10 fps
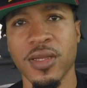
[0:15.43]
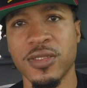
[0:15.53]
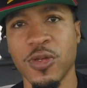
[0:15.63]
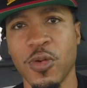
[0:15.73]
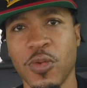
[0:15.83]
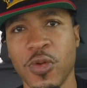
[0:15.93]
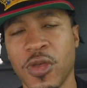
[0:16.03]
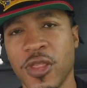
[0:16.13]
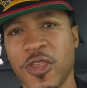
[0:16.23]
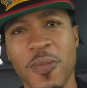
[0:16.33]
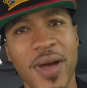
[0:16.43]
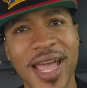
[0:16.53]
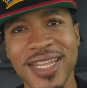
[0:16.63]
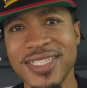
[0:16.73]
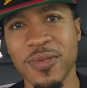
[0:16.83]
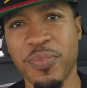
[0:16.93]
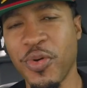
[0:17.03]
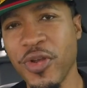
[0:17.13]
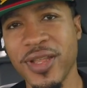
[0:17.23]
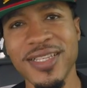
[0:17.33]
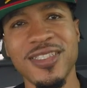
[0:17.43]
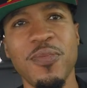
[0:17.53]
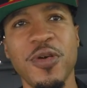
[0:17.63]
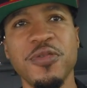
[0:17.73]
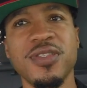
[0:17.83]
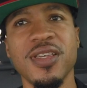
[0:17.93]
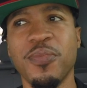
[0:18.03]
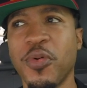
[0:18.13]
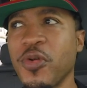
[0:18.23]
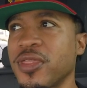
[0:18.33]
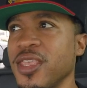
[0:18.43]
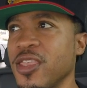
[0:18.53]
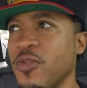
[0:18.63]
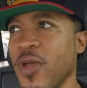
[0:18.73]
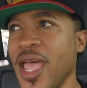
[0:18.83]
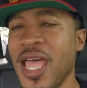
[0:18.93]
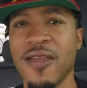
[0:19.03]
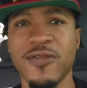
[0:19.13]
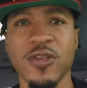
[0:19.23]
So your mind is important. That's the most important thing you have.